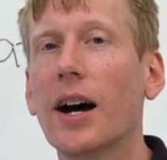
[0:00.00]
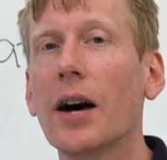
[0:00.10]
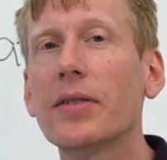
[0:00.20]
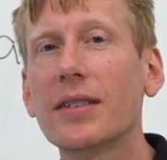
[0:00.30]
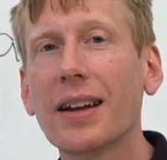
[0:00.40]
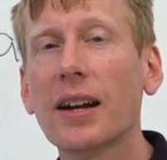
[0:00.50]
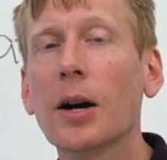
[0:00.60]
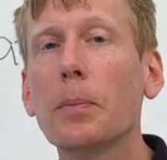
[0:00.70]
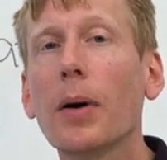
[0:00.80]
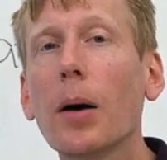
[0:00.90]
of
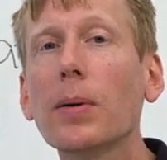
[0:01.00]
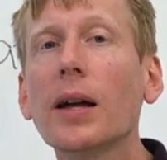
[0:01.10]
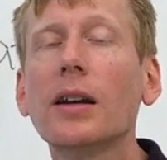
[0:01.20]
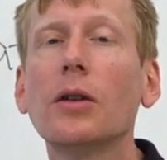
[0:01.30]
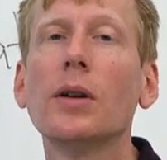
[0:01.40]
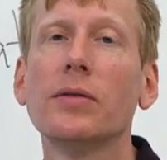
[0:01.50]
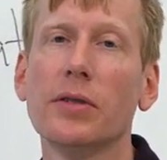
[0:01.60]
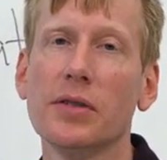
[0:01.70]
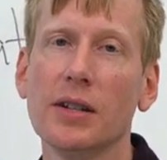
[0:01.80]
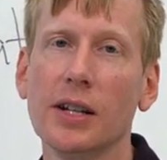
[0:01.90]
attending a public
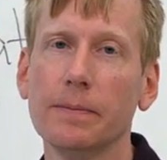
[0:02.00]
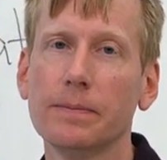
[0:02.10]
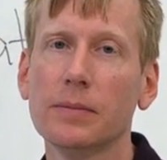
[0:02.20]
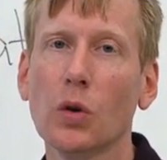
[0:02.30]
university,